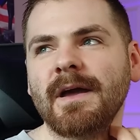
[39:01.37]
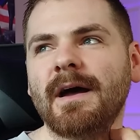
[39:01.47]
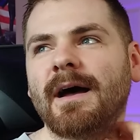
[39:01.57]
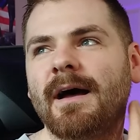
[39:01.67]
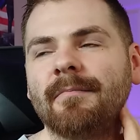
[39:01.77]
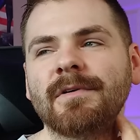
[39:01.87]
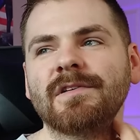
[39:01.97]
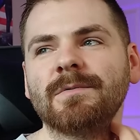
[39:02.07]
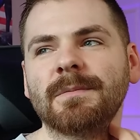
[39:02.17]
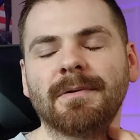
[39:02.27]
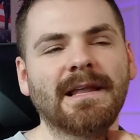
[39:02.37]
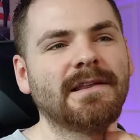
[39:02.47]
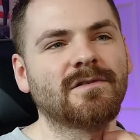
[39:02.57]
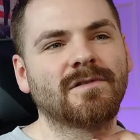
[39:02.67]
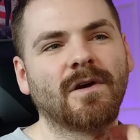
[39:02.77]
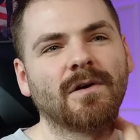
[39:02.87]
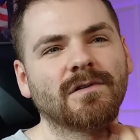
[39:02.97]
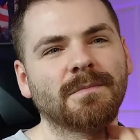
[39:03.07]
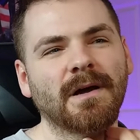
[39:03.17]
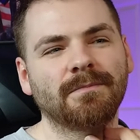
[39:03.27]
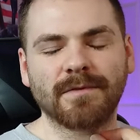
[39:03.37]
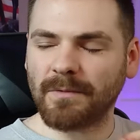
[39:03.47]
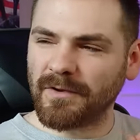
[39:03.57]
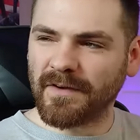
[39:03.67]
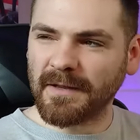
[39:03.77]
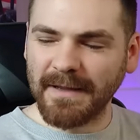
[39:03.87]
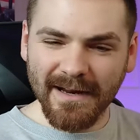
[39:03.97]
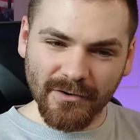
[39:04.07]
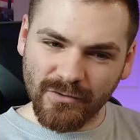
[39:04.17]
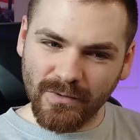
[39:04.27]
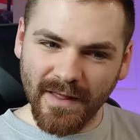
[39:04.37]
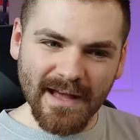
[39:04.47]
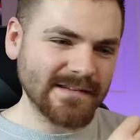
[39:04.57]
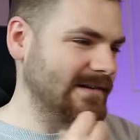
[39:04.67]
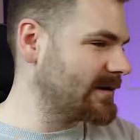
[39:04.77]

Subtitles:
because I want to play the songs, but I don't know if I could be able to do that.